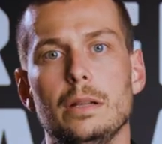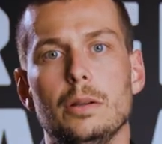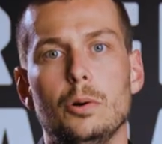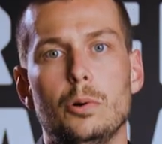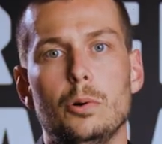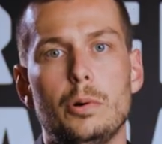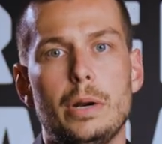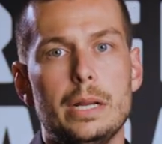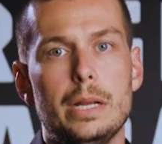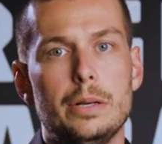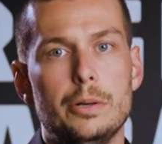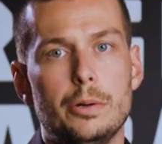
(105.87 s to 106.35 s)

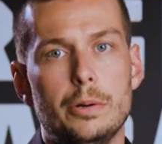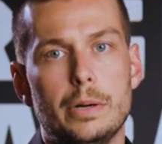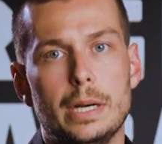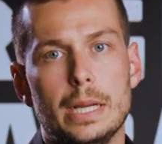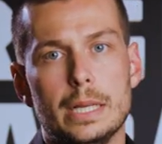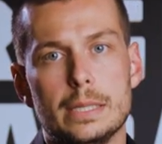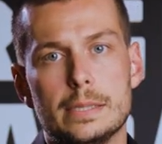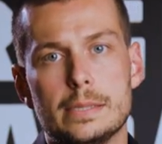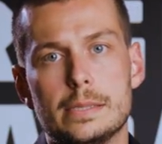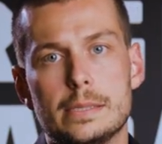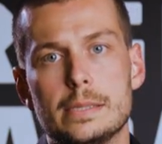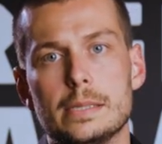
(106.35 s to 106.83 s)
Lowrider
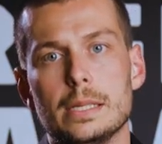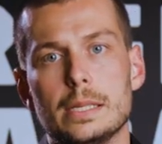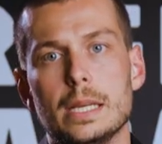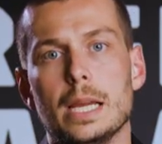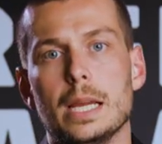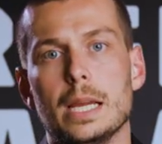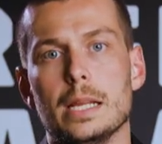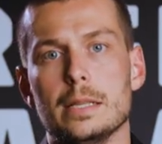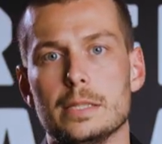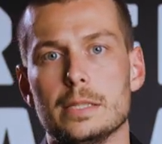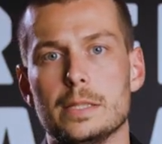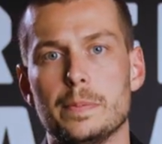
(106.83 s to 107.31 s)
S
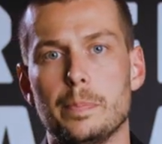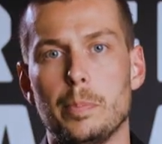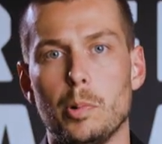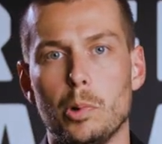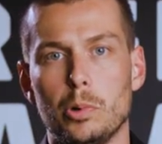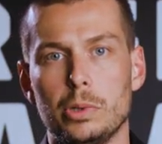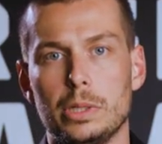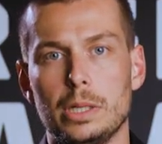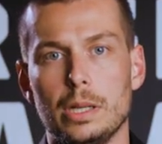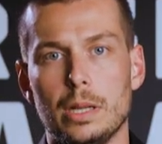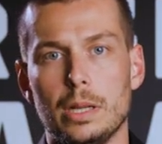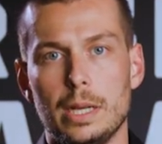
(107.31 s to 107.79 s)
and
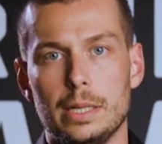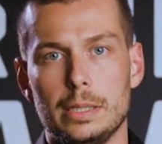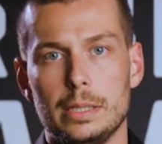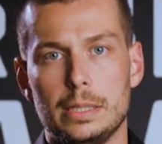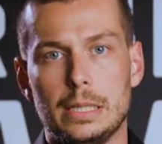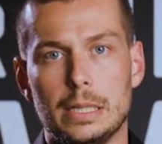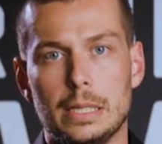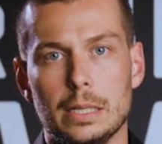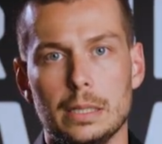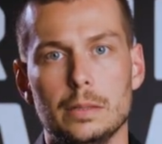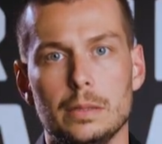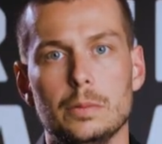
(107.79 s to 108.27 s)
Sportlight
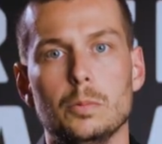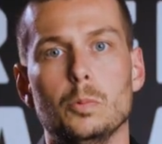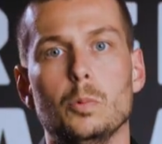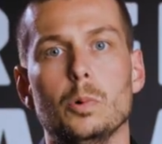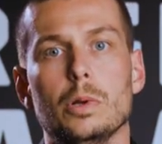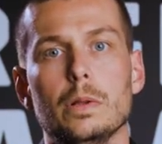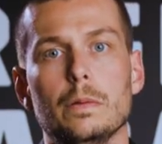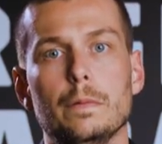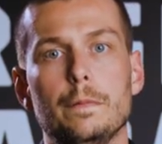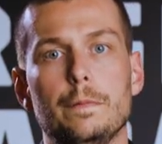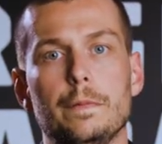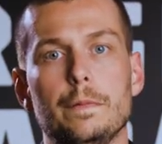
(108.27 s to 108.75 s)
kit
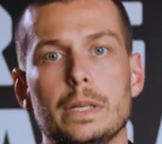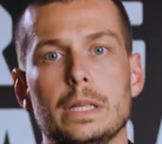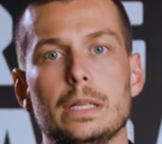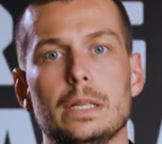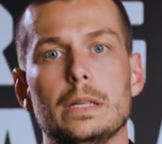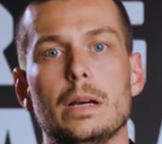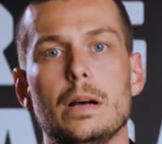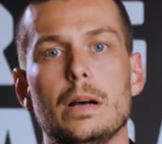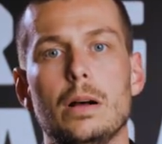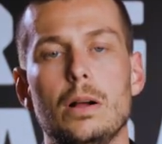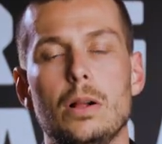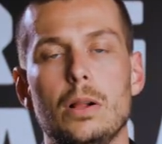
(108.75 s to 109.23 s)
will fit
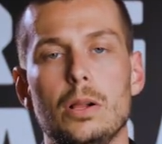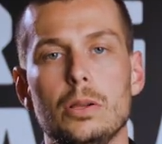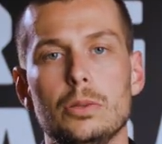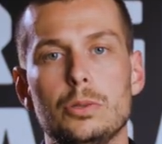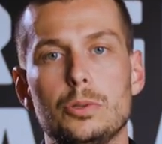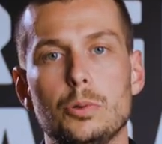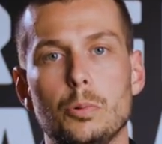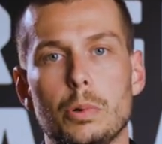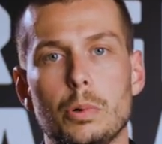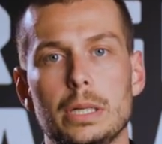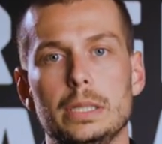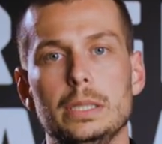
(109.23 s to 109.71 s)
all
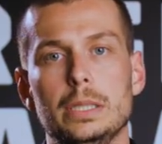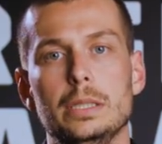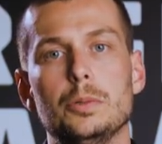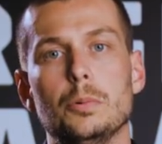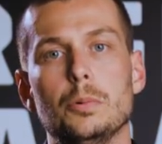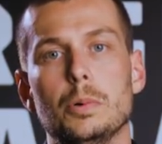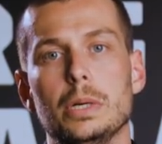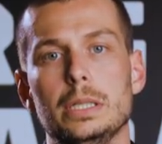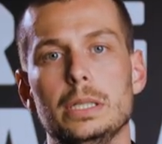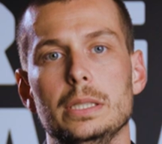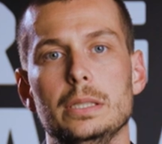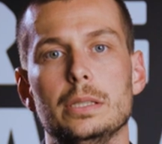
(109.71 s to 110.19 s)

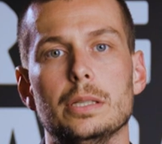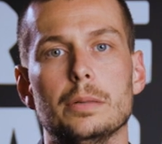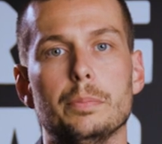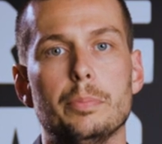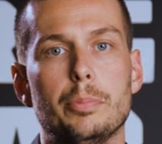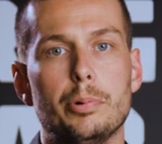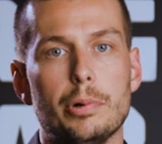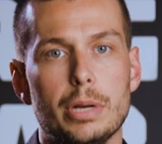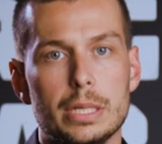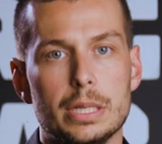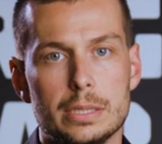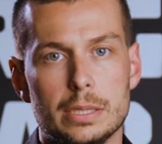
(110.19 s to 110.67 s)
2020 to
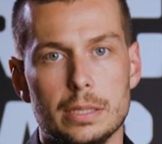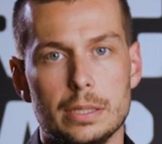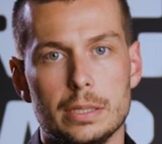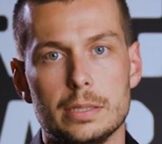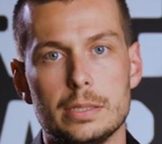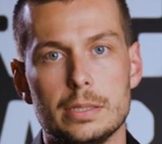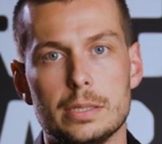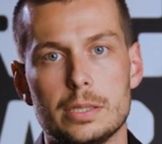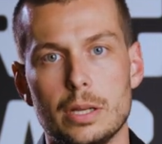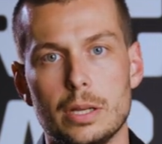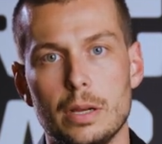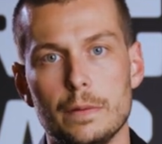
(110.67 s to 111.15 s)
present
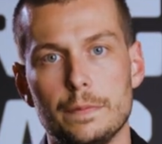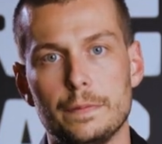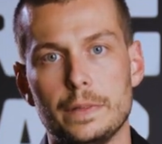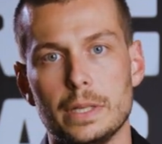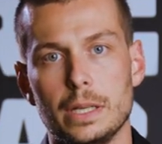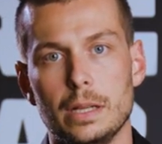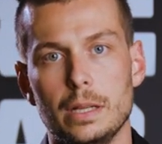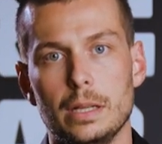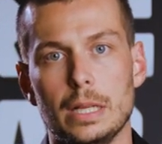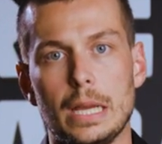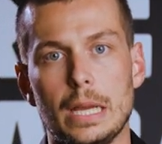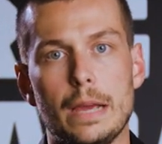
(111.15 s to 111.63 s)

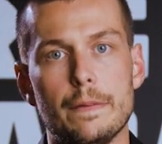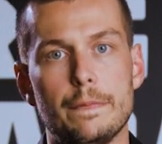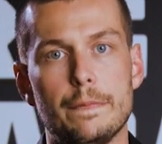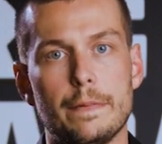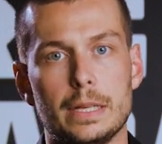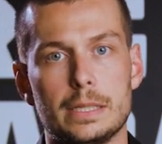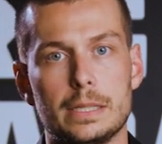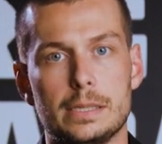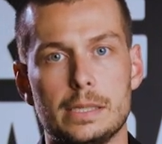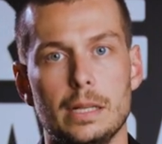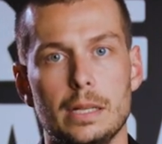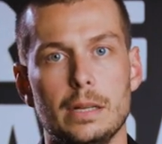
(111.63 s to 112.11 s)
Softail
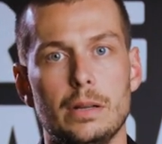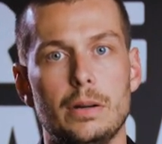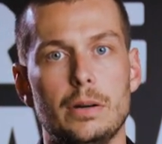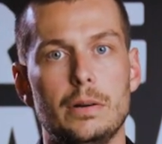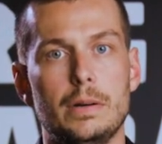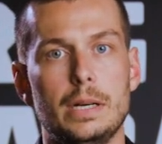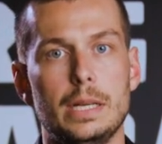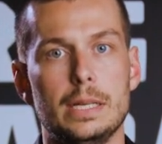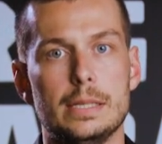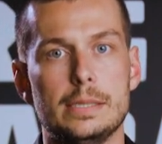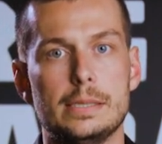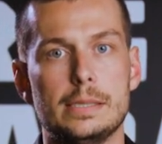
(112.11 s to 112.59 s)

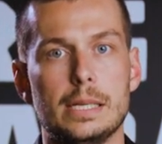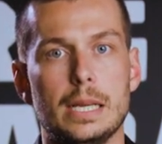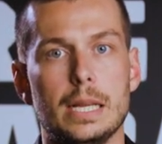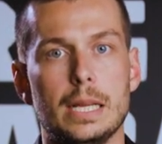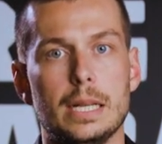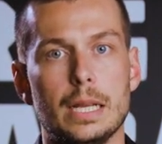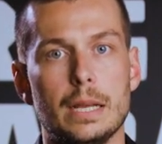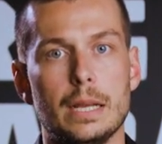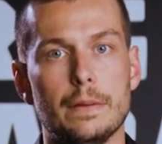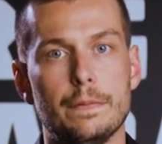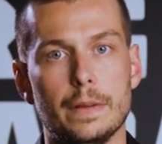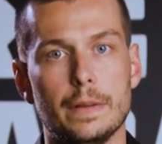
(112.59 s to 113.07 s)
FXLRS and
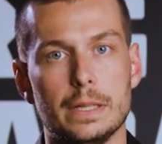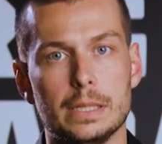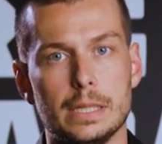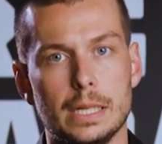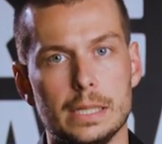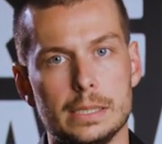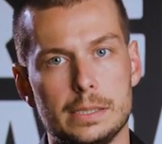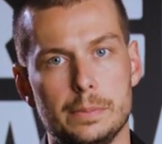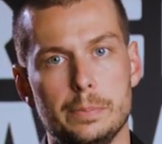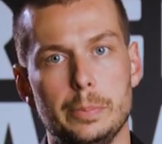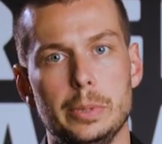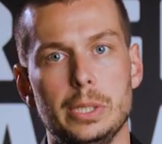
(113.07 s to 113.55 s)

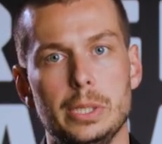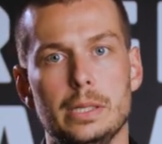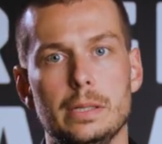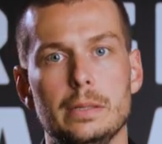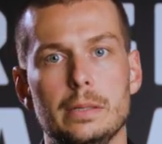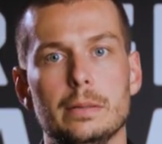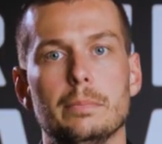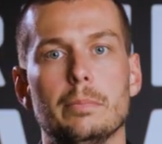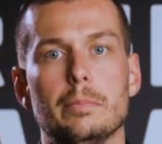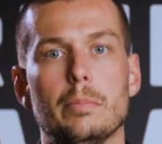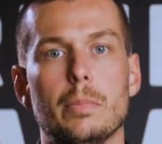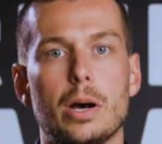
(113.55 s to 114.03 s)
FLSB
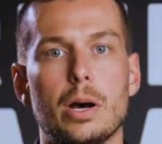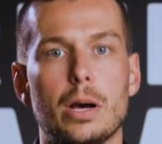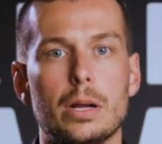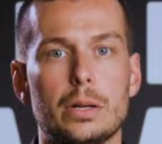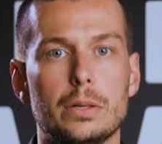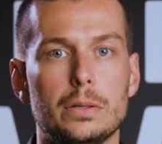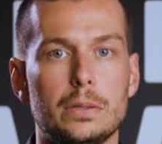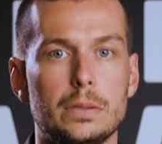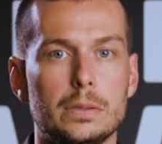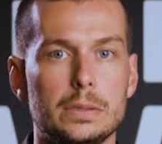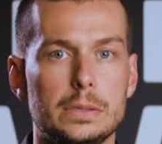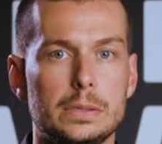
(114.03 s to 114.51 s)

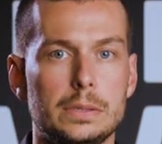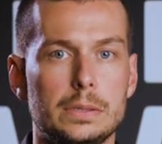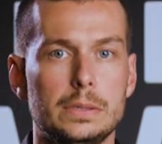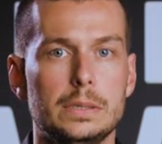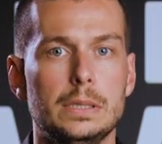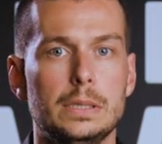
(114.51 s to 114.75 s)
models.